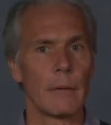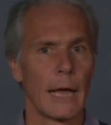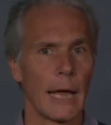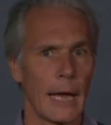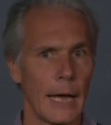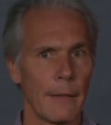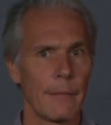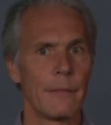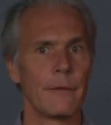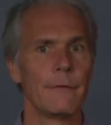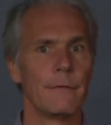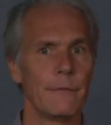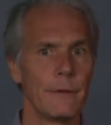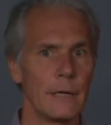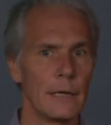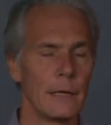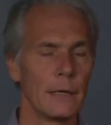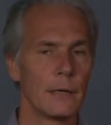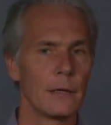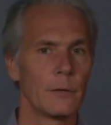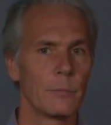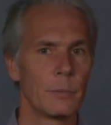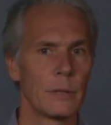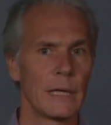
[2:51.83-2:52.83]
had the
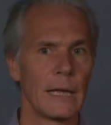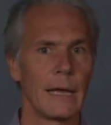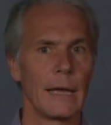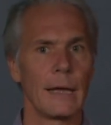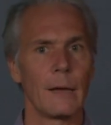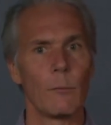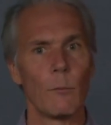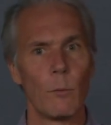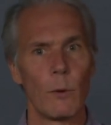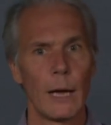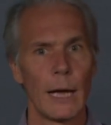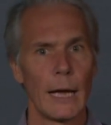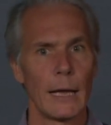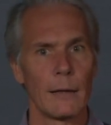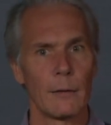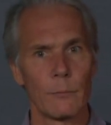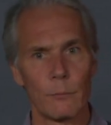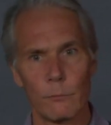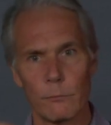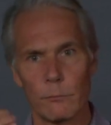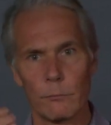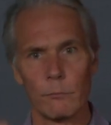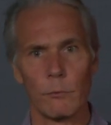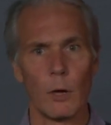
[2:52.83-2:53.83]
video played
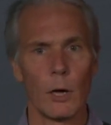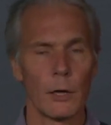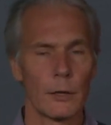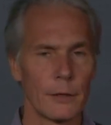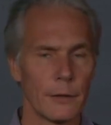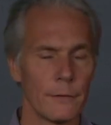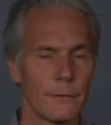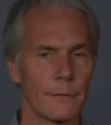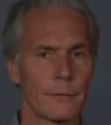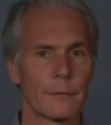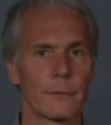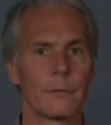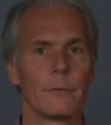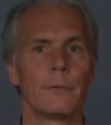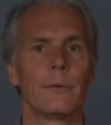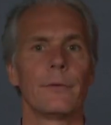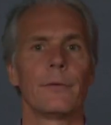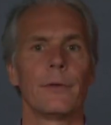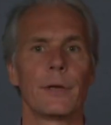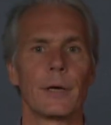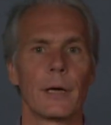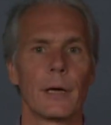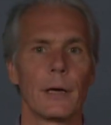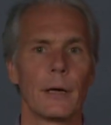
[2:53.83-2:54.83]
while walking
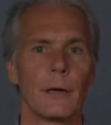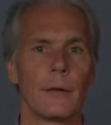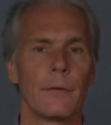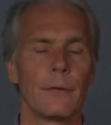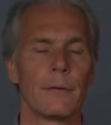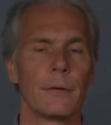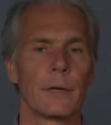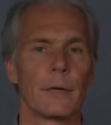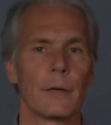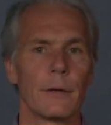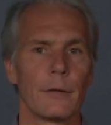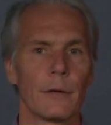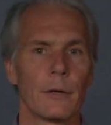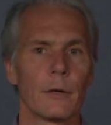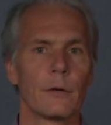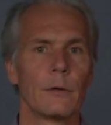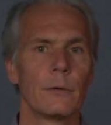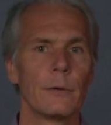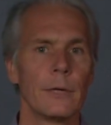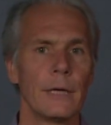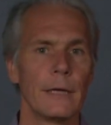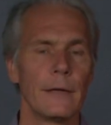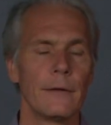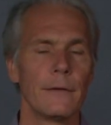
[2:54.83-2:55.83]
through the
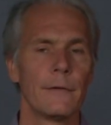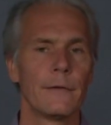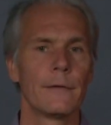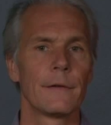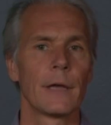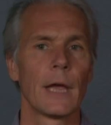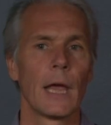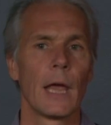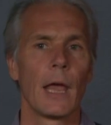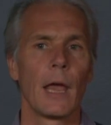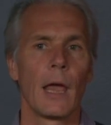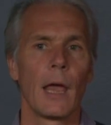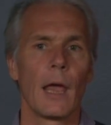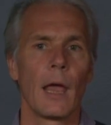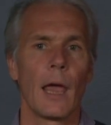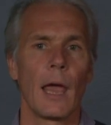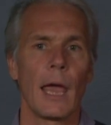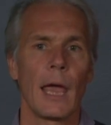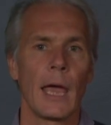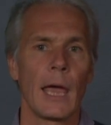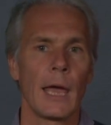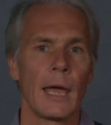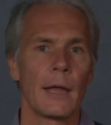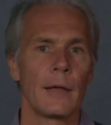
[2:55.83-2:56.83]
quiz,
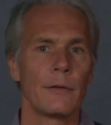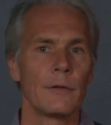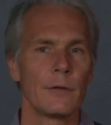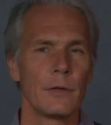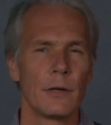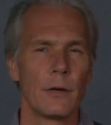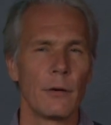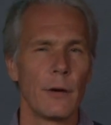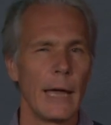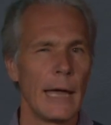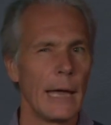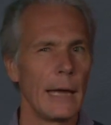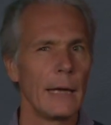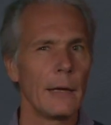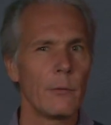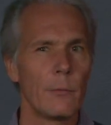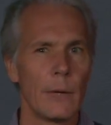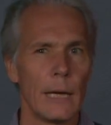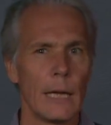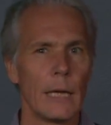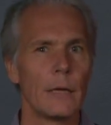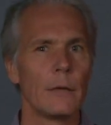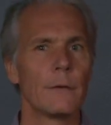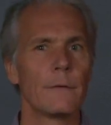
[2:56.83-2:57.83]
and any
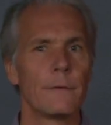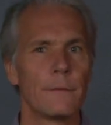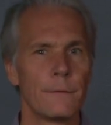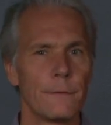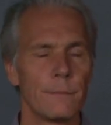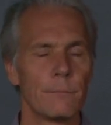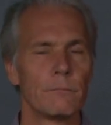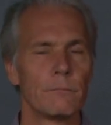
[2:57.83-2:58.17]
way you